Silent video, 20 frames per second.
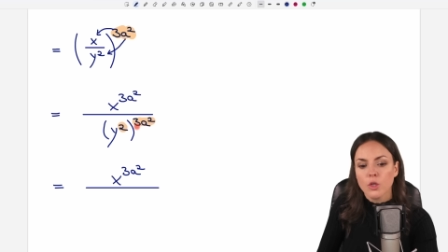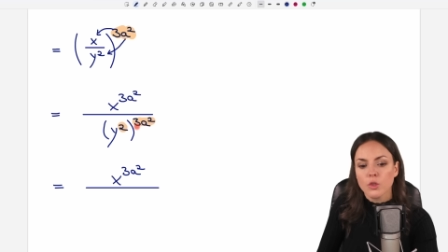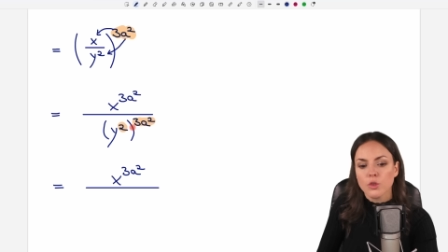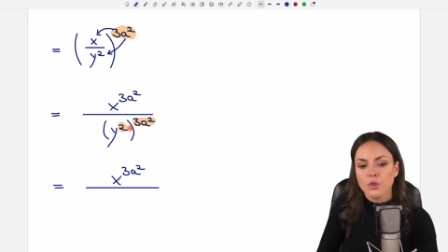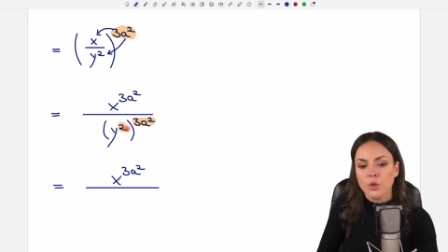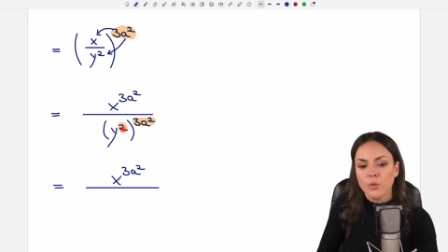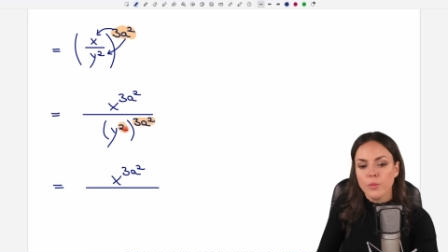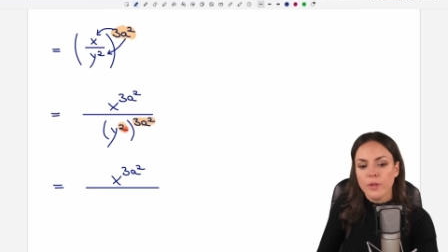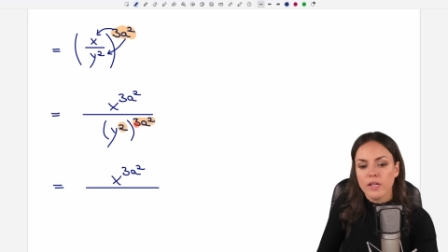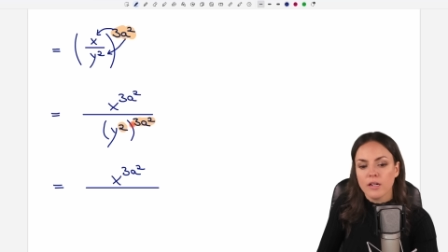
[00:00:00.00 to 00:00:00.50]

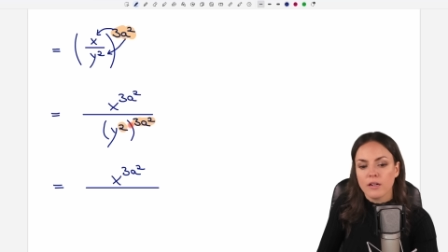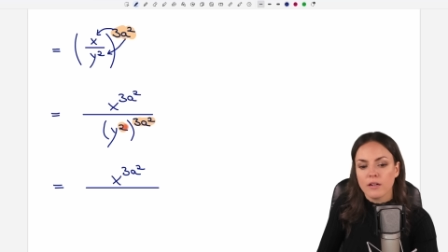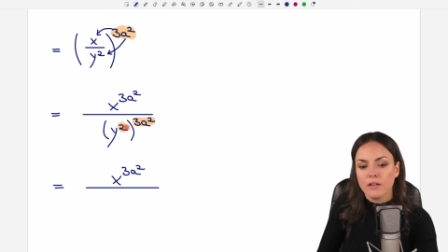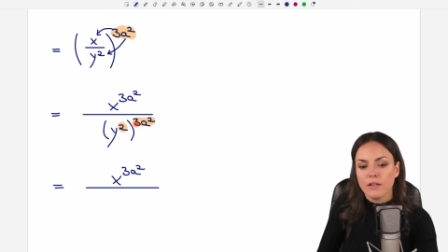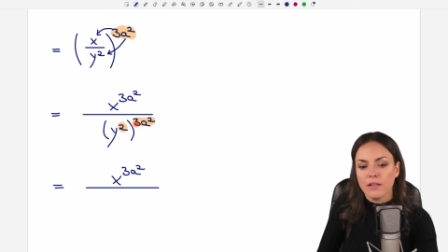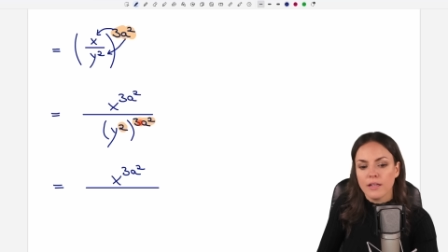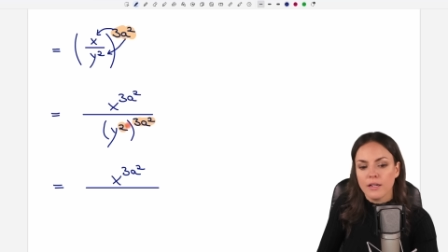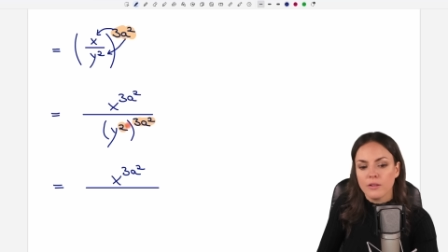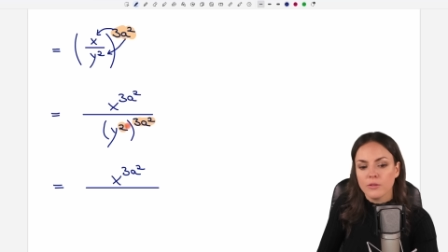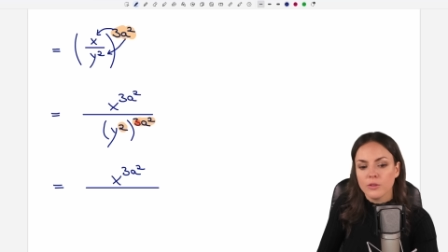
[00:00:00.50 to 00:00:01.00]
so we are
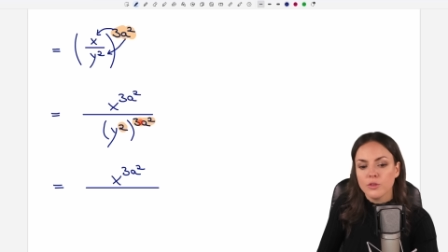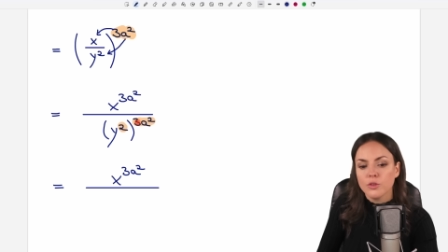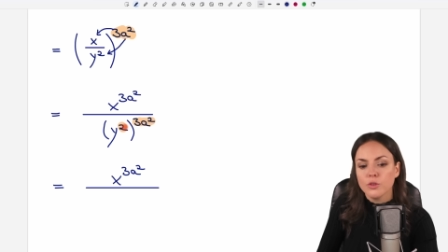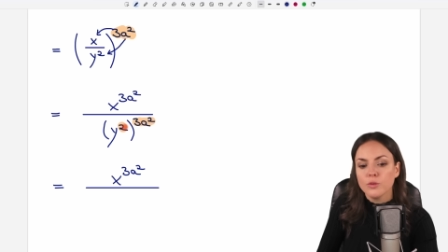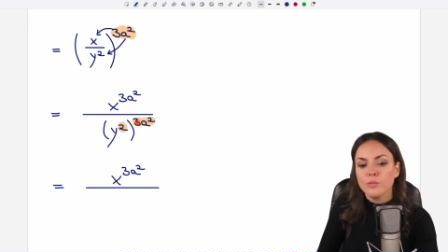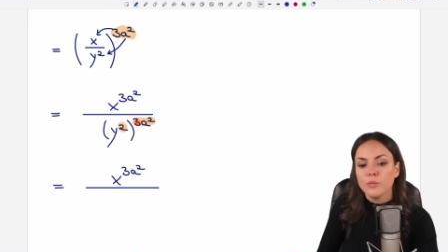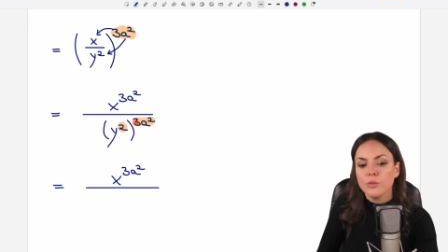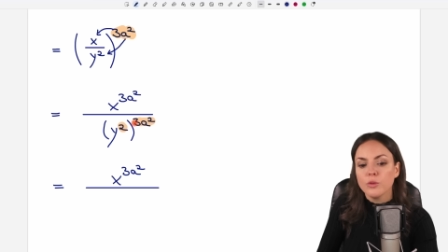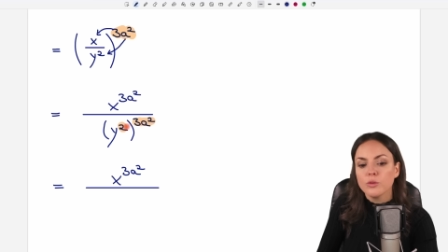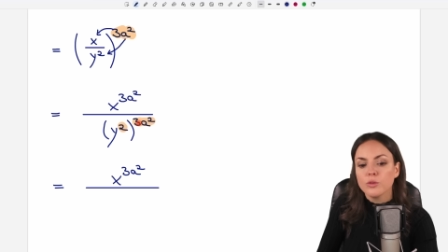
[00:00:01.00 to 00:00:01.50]
allowed to
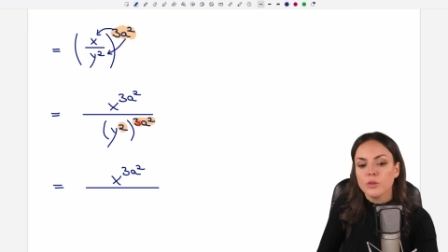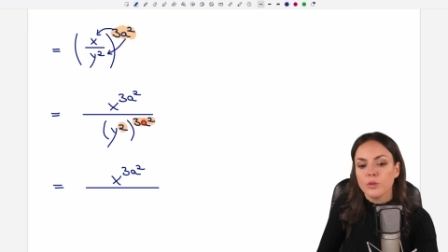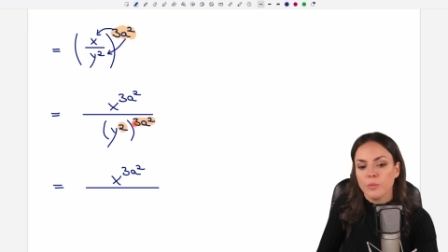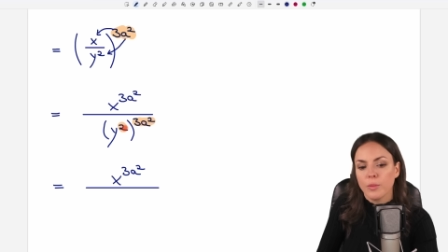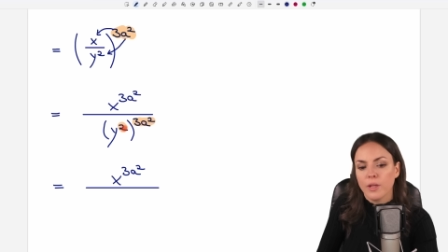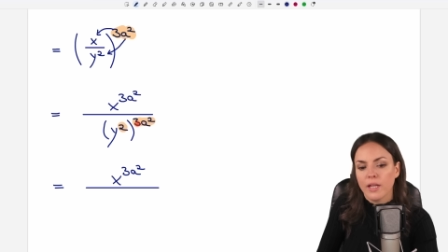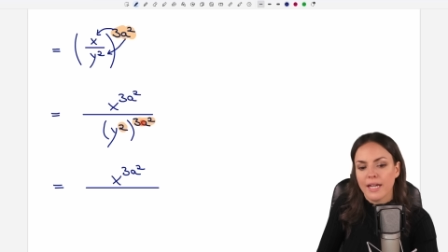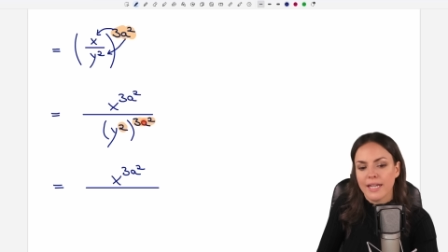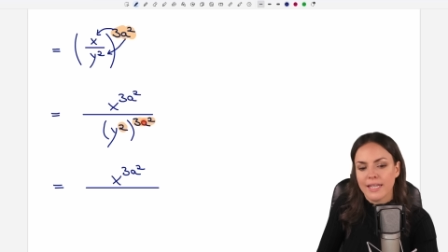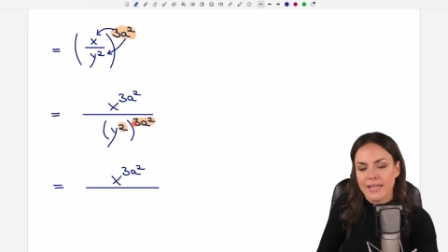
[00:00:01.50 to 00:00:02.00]

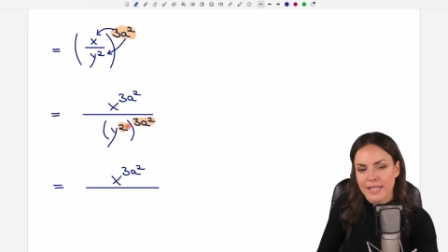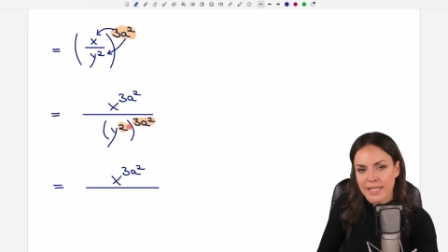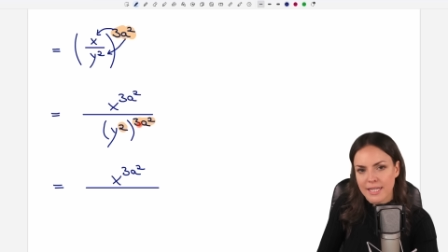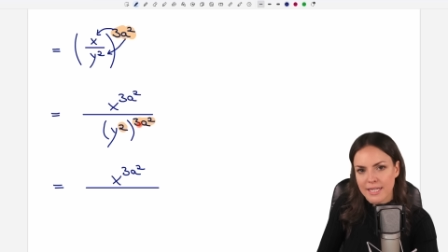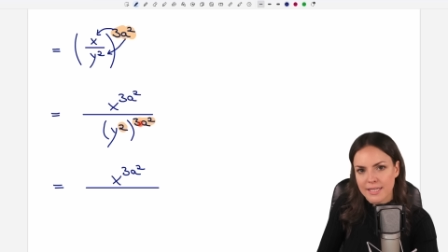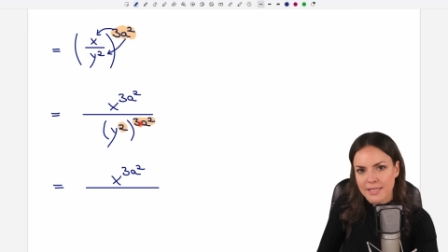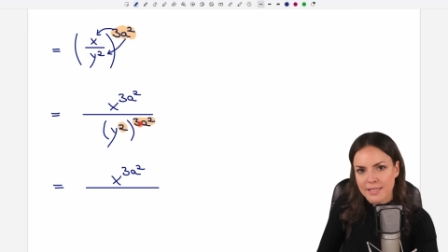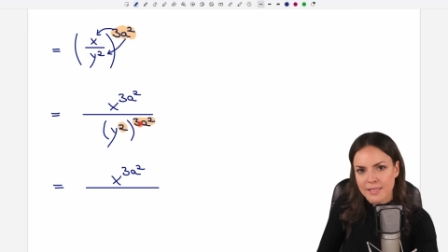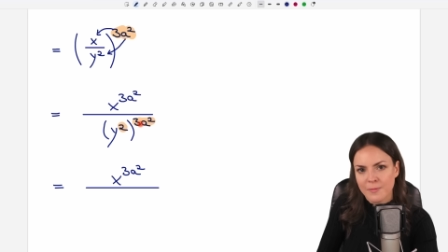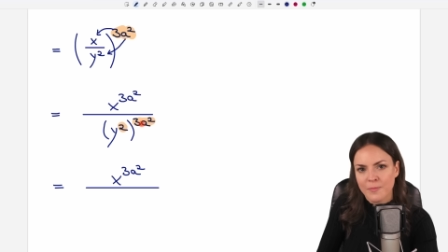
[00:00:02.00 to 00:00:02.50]
multiply
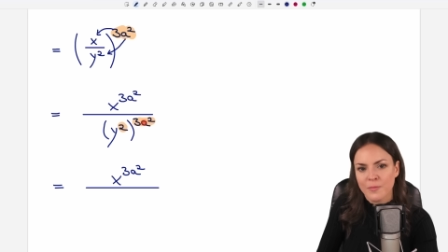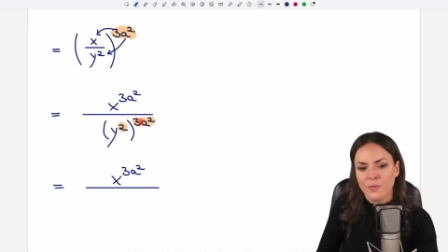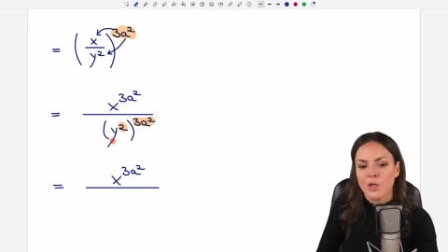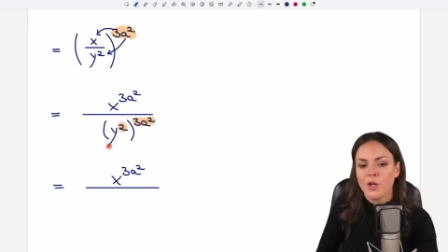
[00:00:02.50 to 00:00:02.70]
these.